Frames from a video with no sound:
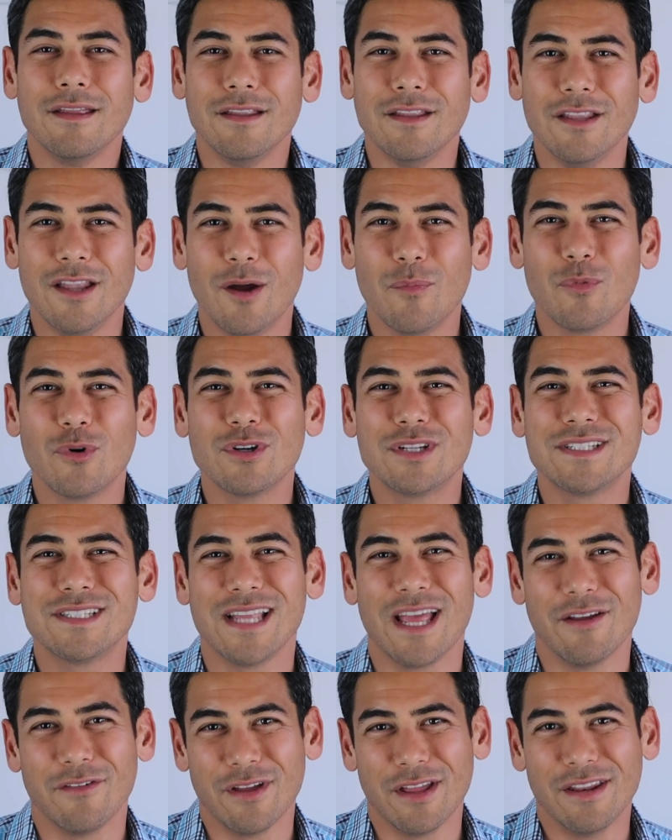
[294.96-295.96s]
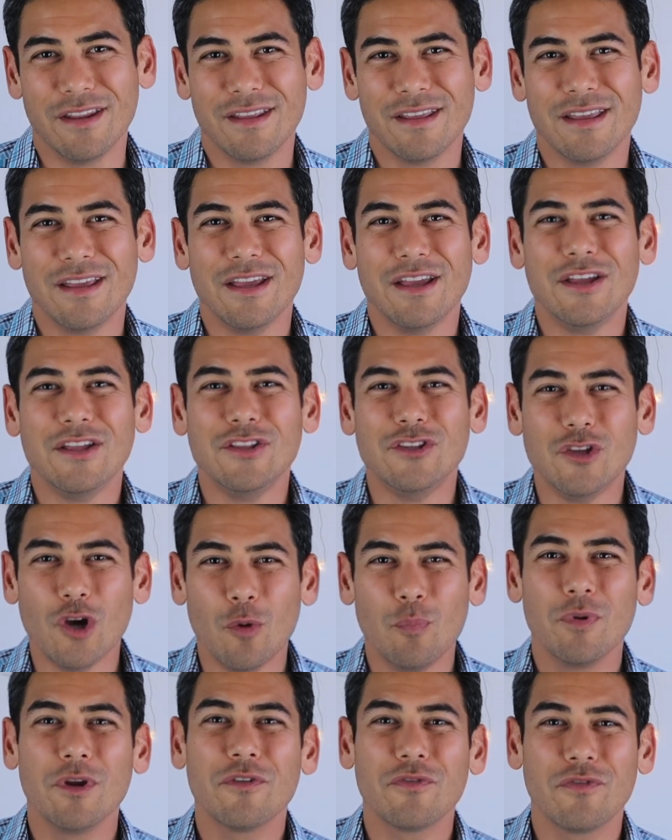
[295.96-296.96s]
Number 7,
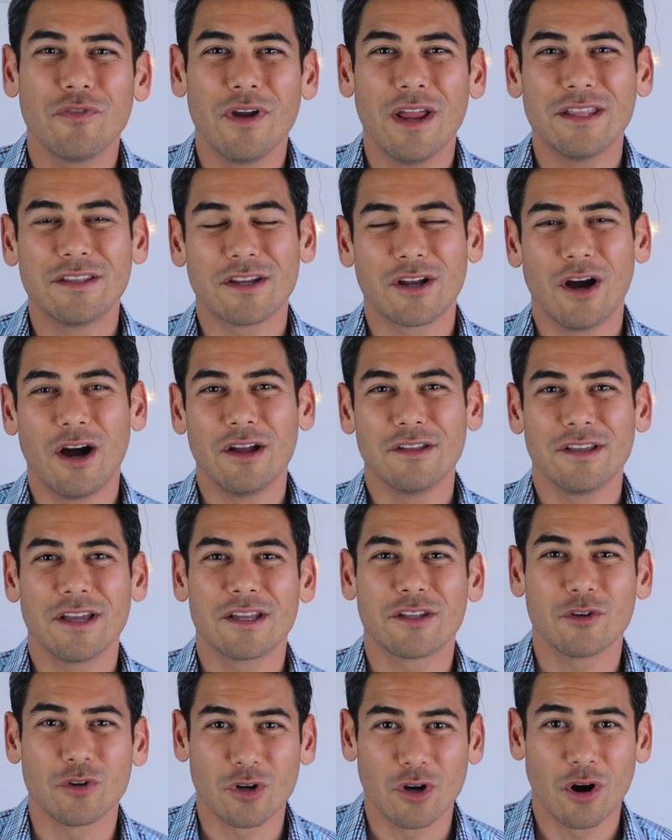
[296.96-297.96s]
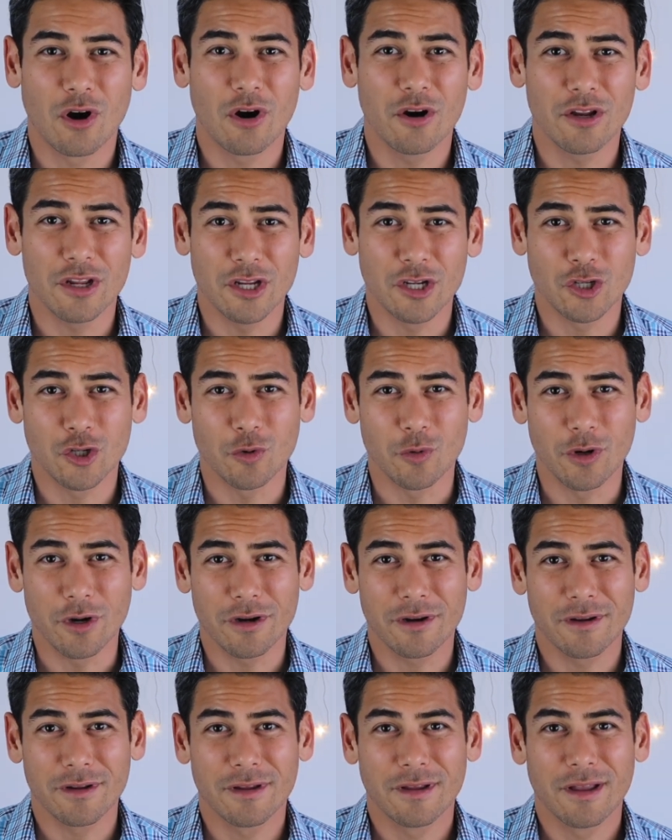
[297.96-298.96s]
don't be afraid to contact your card
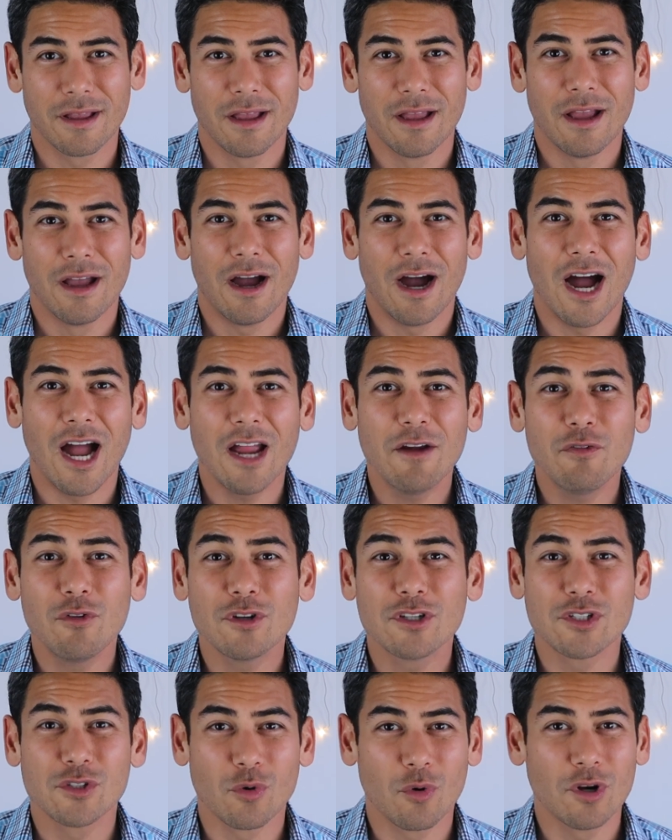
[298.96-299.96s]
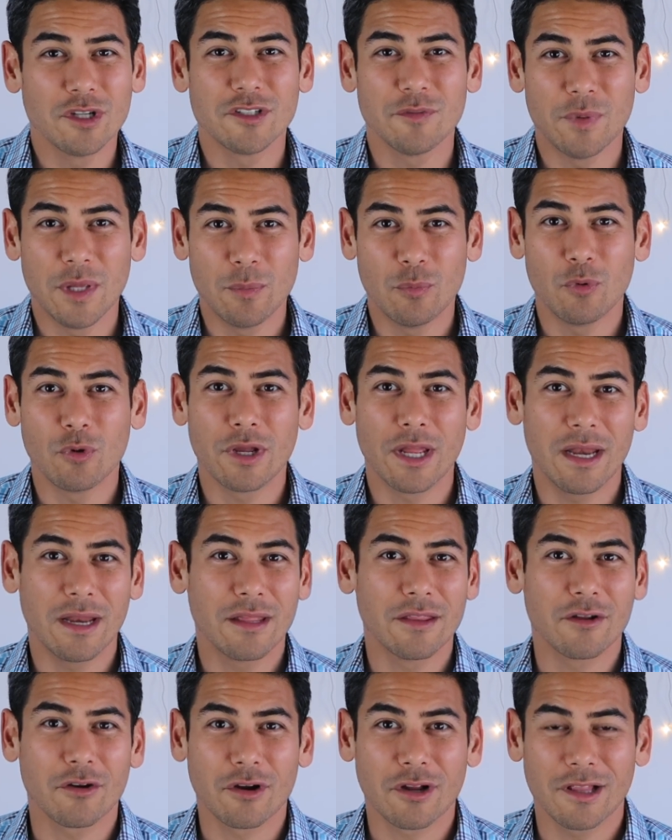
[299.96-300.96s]
issuer. I've heard stories of people
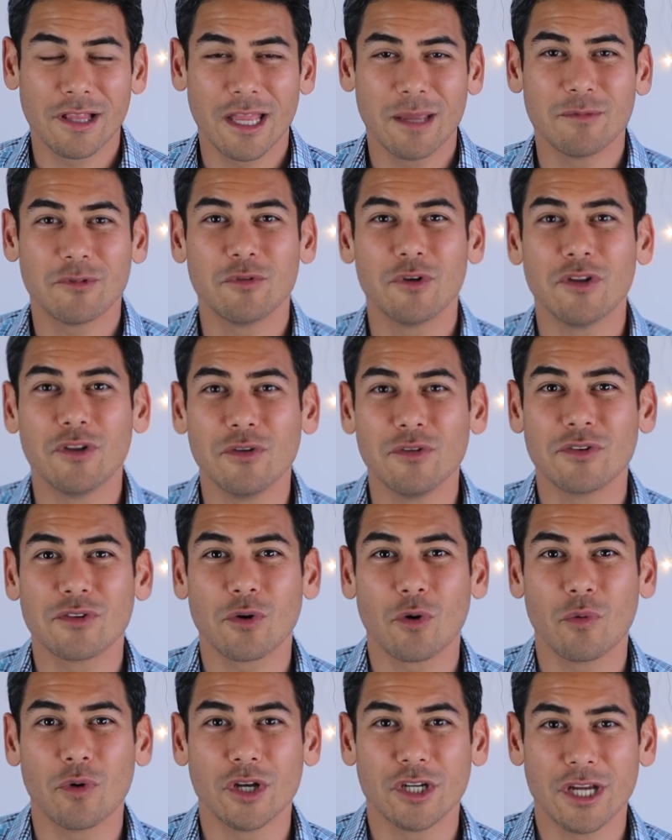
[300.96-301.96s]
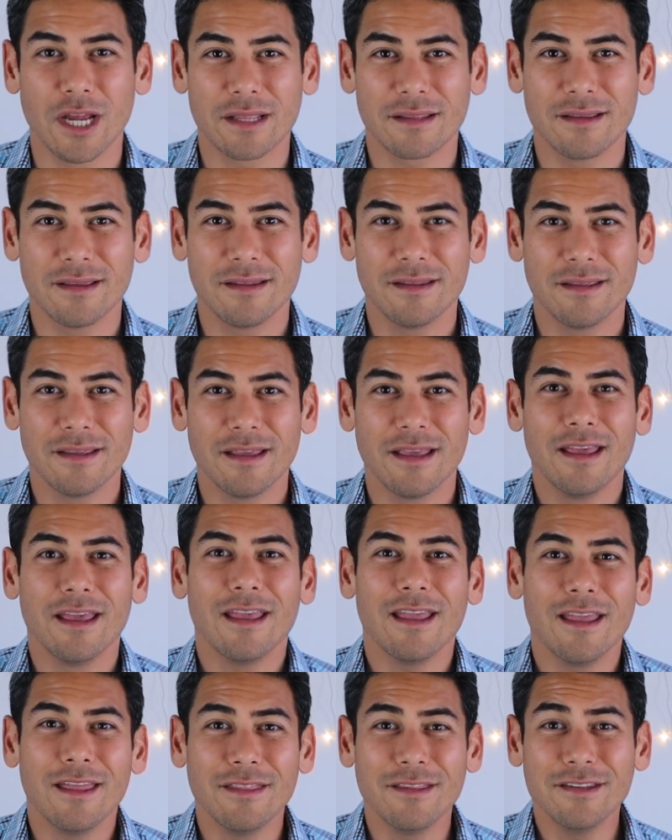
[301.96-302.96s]
getting their claims reduced or rejected.
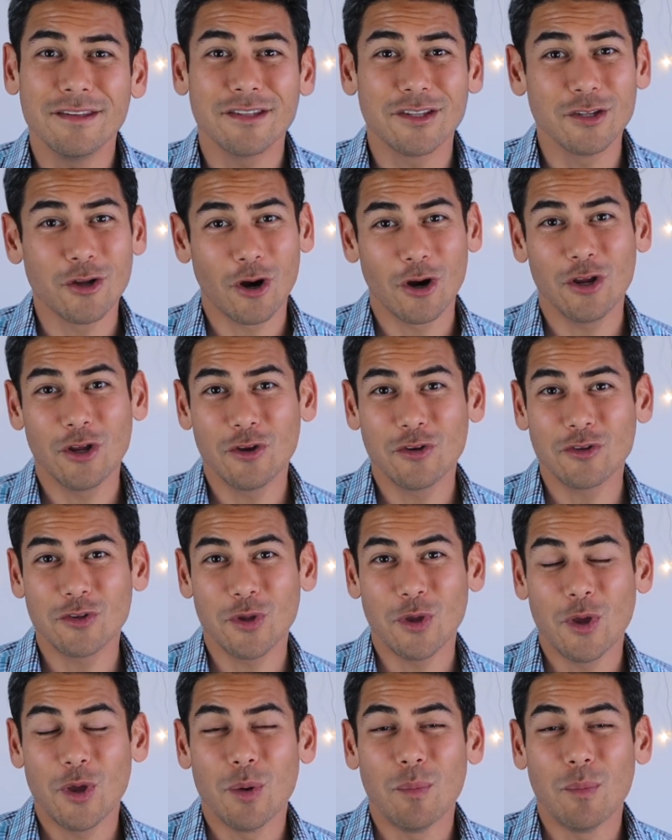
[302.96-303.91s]
In these scenarios,